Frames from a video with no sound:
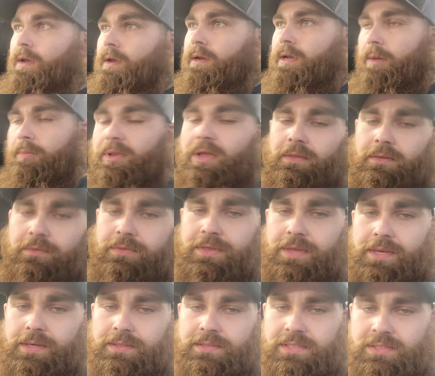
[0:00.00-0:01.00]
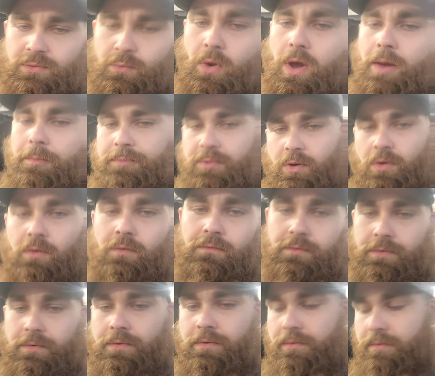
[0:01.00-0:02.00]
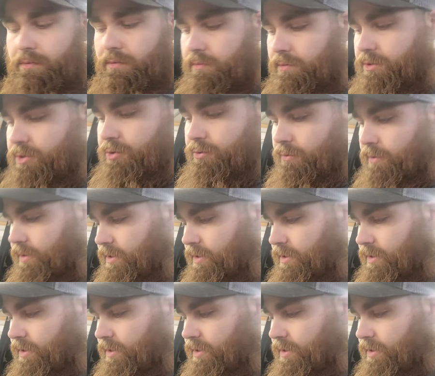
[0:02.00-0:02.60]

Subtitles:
a couple other things swapped over to